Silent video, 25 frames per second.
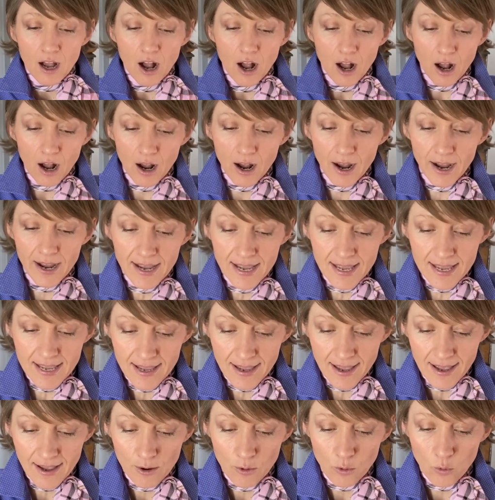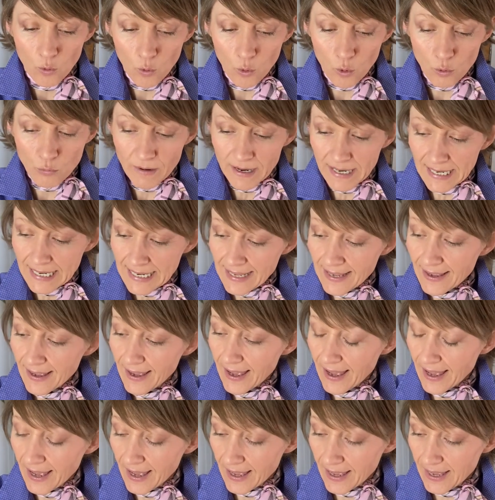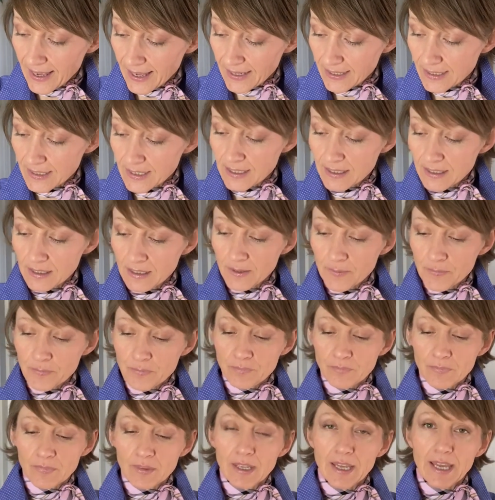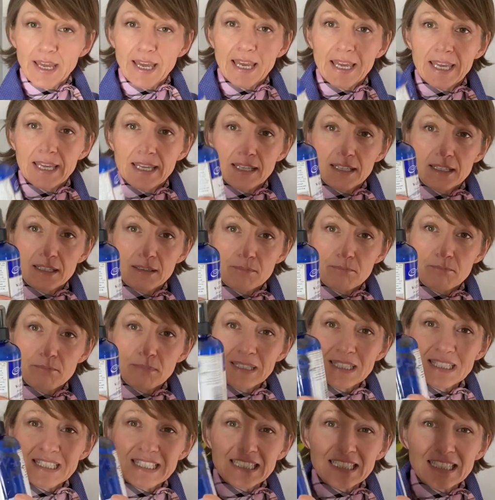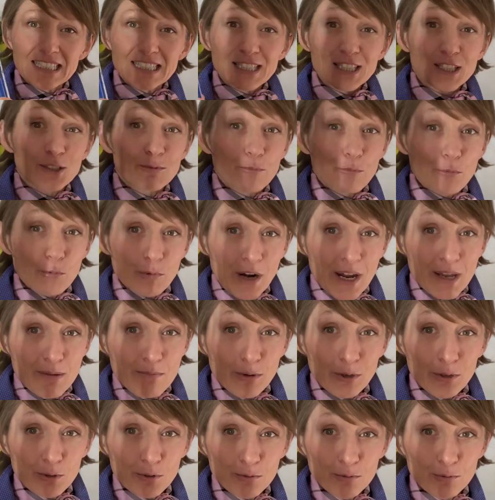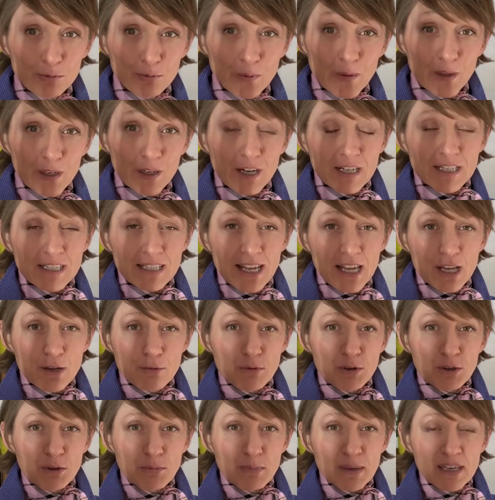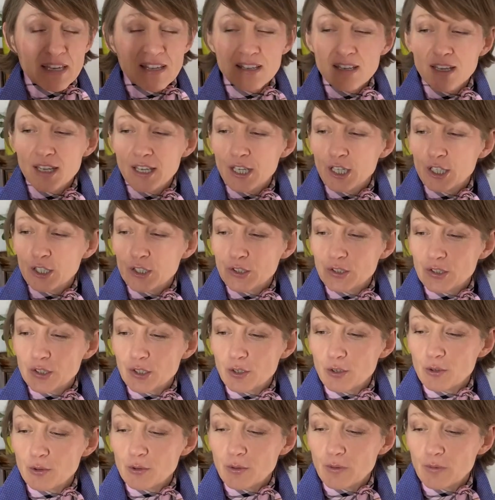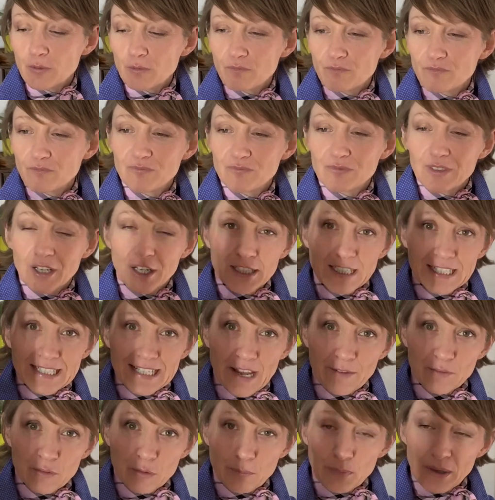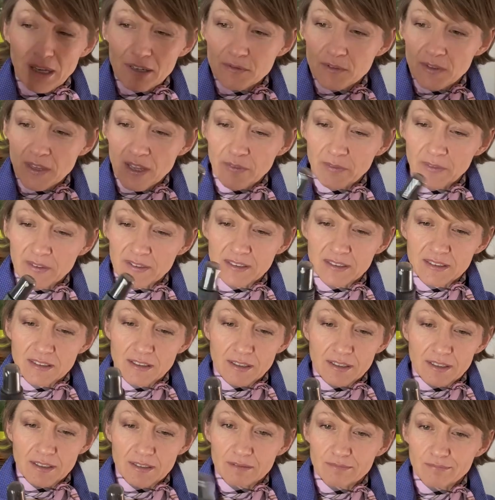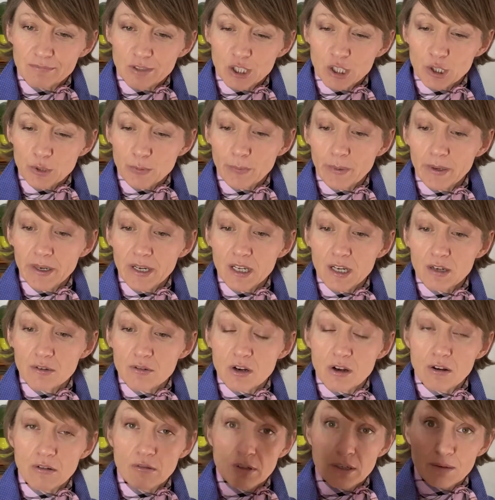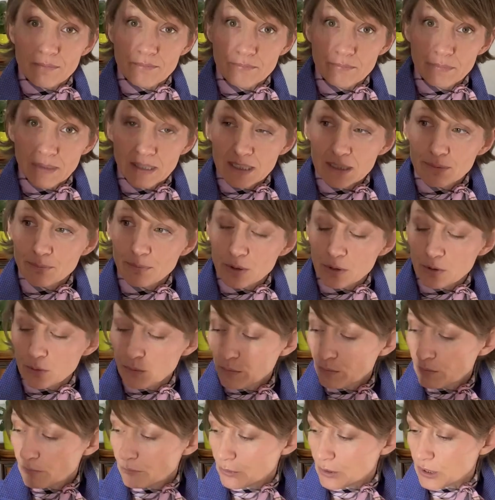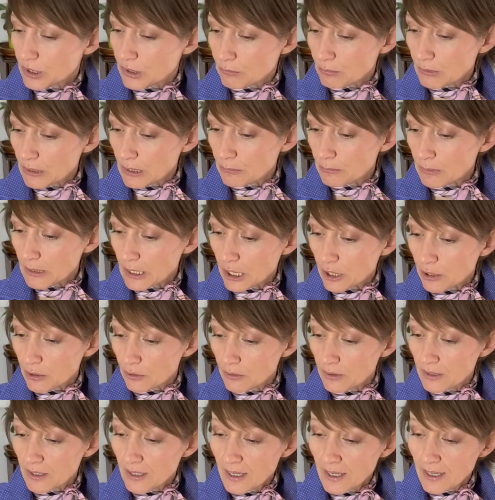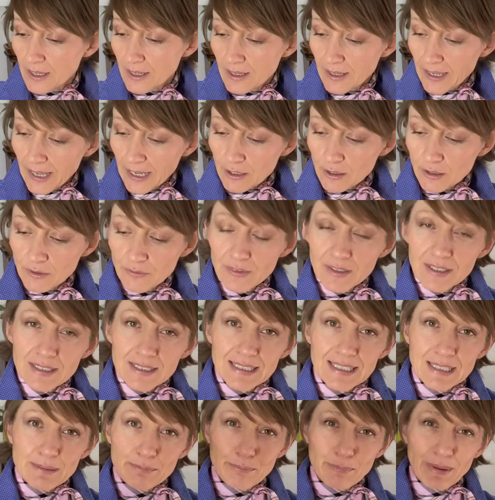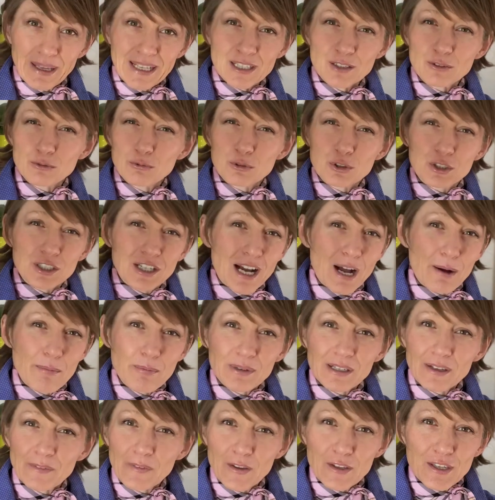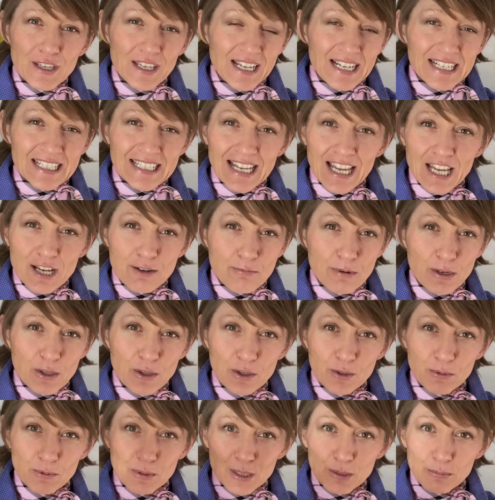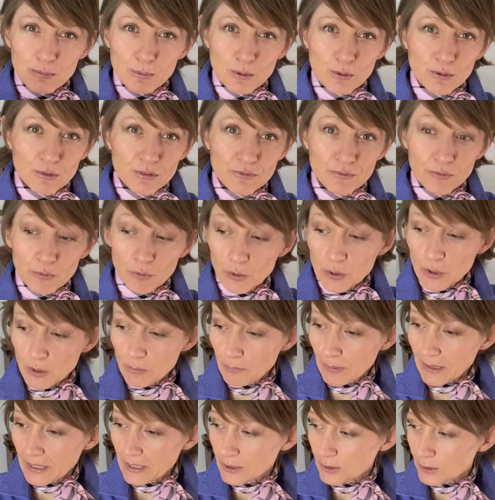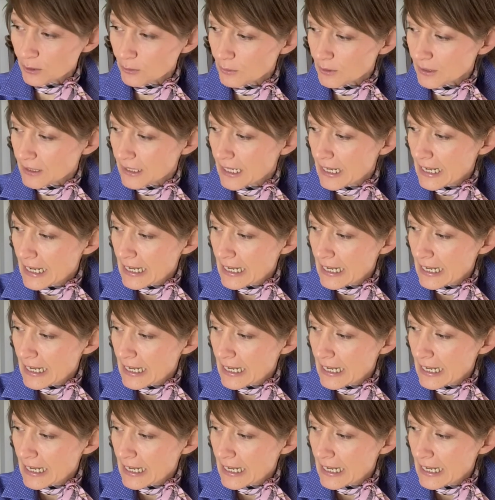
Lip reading: I already had a mist spray bottle that I take with me, so I didn't have to pay for that. This is like a 20-year-old mist bottle, which is really, really good. And obviously a pencil sharpener that you can take with you as well for your pencils.